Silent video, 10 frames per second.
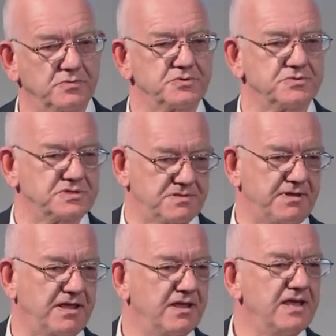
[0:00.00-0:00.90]
which was the
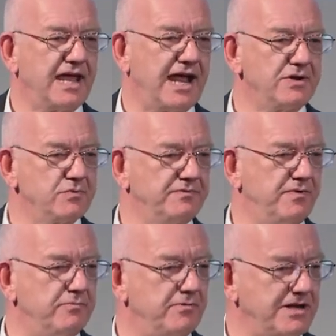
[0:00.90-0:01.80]
big annual
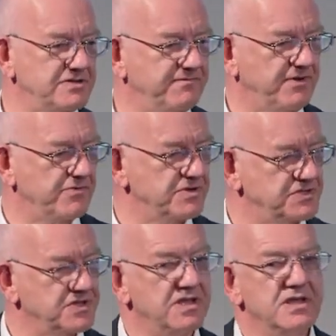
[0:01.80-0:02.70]
football match in
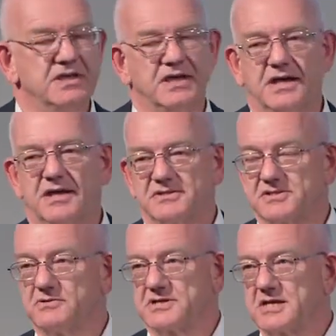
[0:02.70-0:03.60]
Florence,
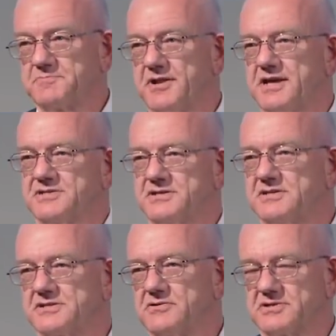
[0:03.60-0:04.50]
still takes place, and
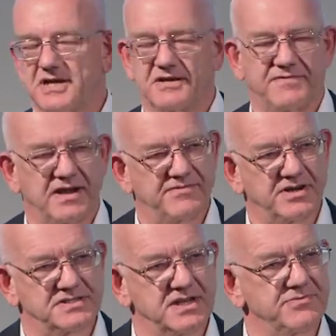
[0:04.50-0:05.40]
it's still taken very,
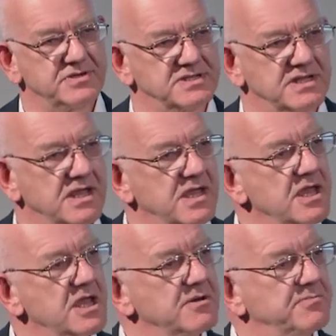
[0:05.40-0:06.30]
very seriously.
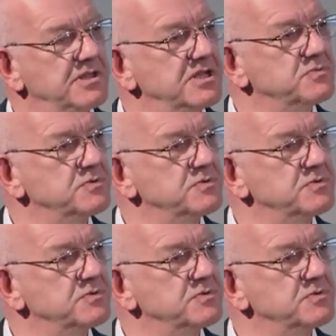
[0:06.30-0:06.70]
But this